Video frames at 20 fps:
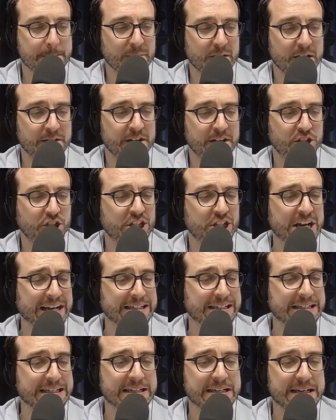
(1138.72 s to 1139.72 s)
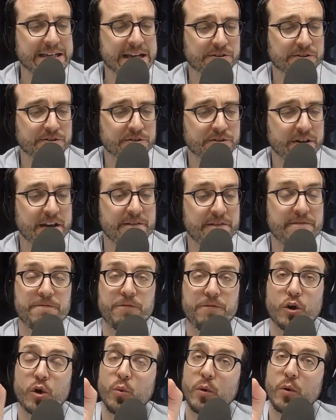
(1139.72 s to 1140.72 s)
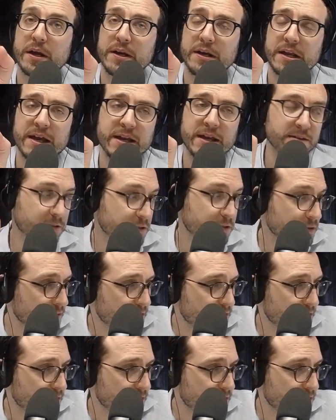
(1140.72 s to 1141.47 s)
They checked in yesterday for one night. So